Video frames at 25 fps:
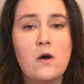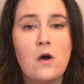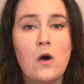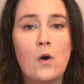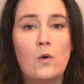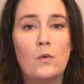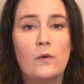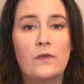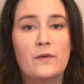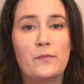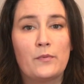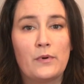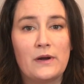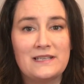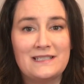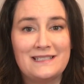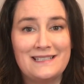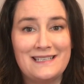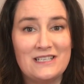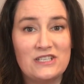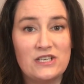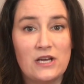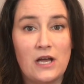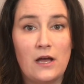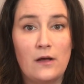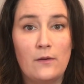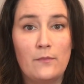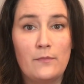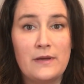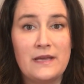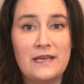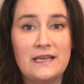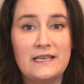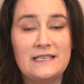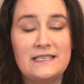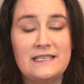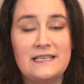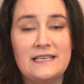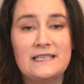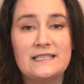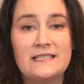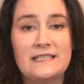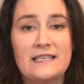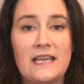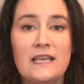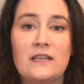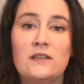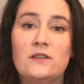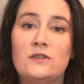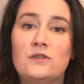with a Prestige LP disc
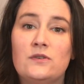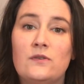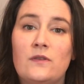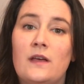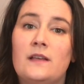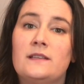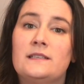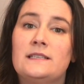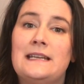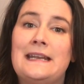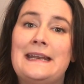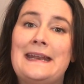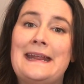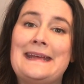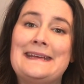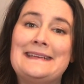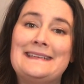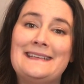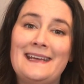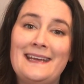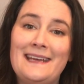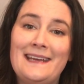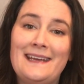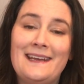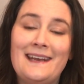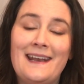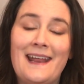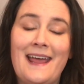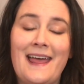in 2018,